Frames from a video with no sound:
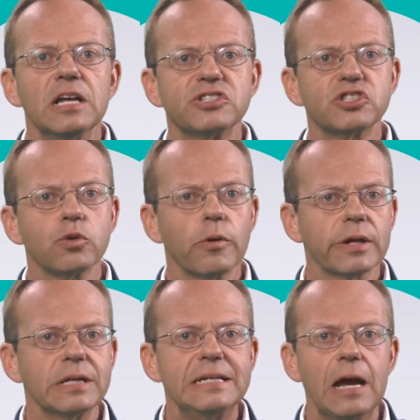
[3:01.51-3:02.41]

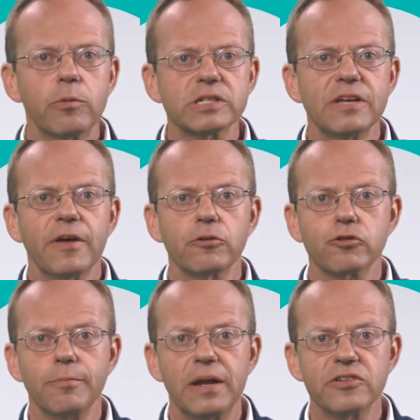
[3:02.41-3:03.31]
Historically, networks have held
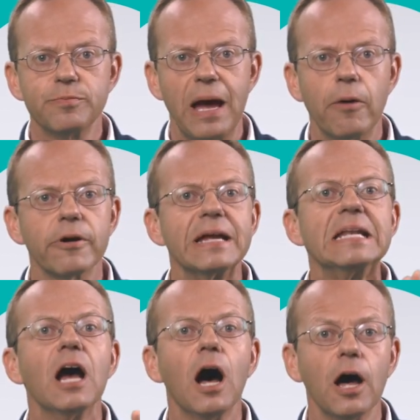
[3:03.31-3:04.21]
tremendous power
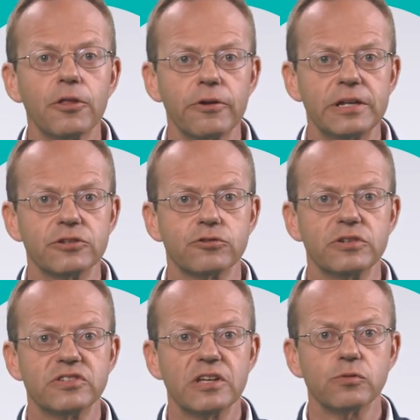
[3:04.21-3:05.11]
in other
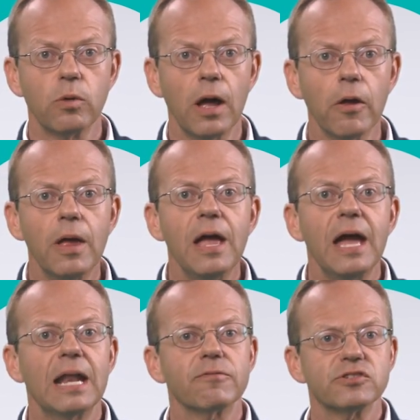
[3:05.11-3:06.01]
industries as well
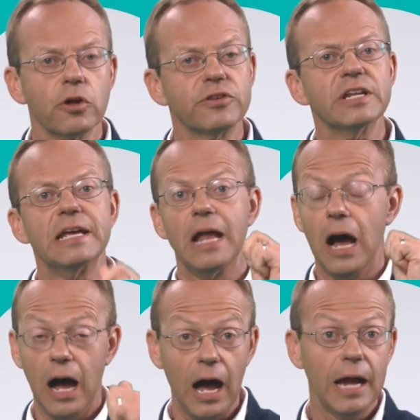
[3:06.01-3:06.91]
and have resulted in
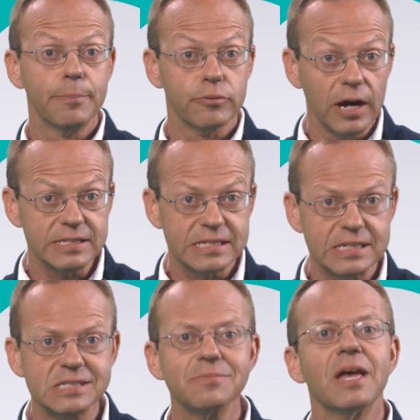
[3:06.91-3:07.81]
high
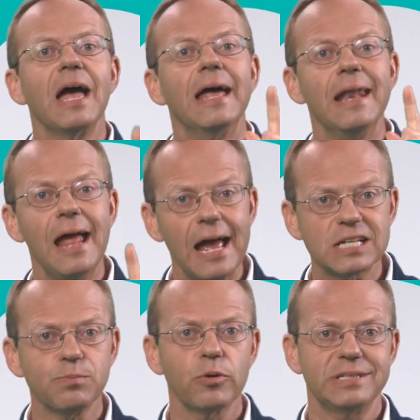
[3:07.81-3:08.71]
prices and
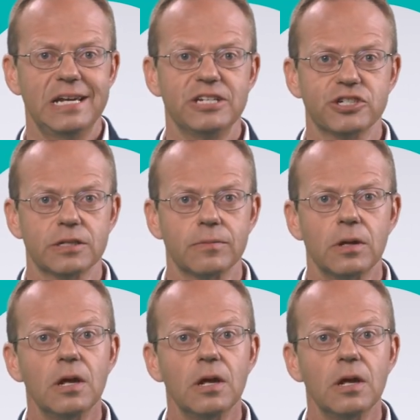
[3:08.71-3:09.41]
exploitation.